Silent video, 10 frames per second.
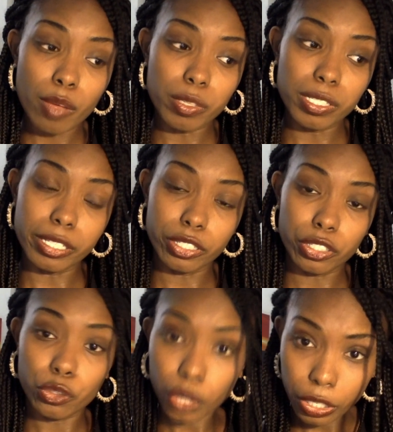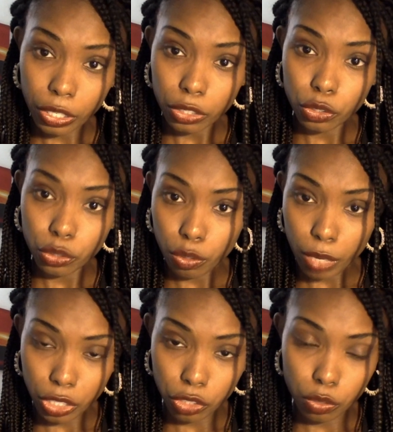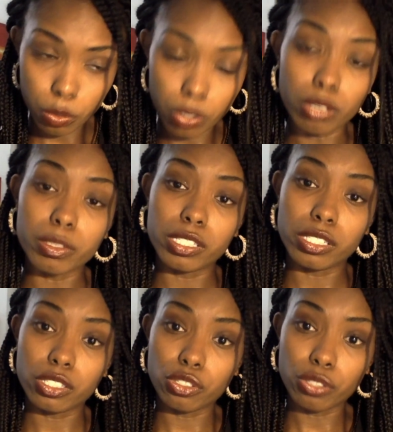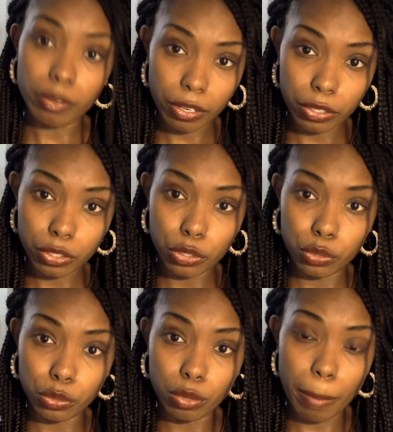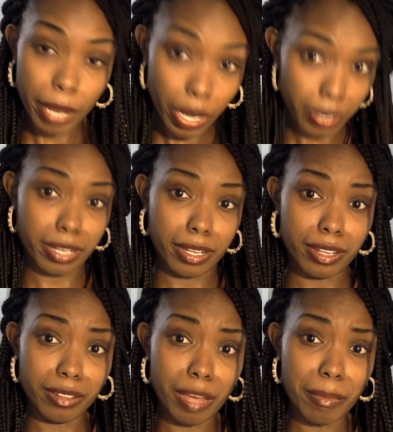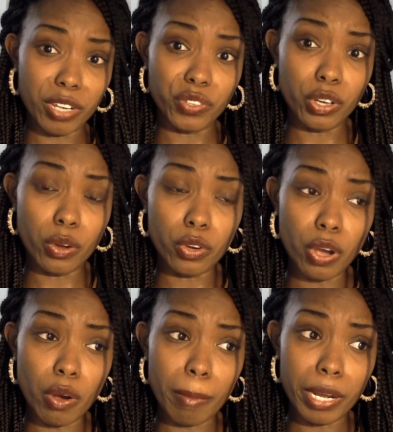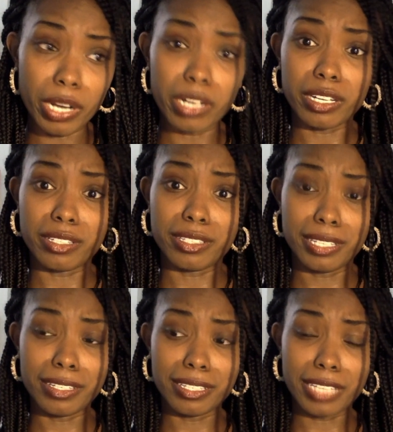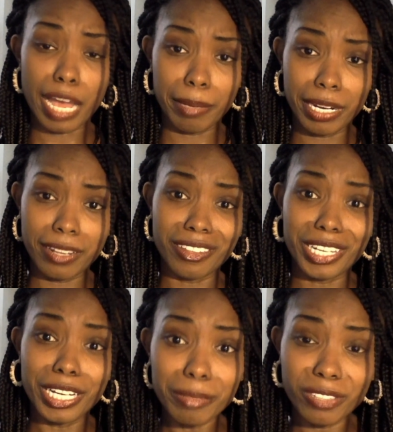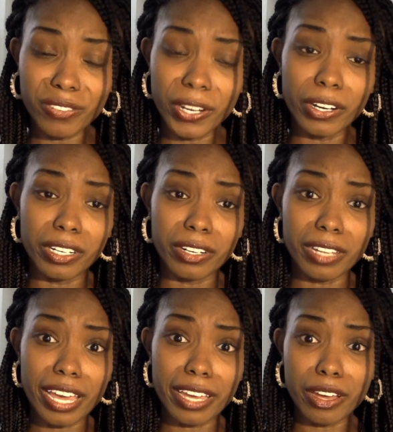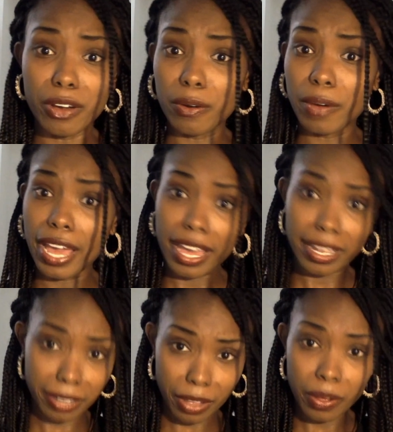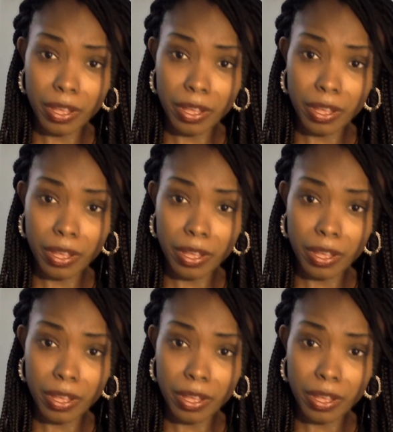was such a trigger to the Western world, was such a trigger to America. I mean, if you don't know, America's seen this happening in their hemisphere and they're like, oh, heck no.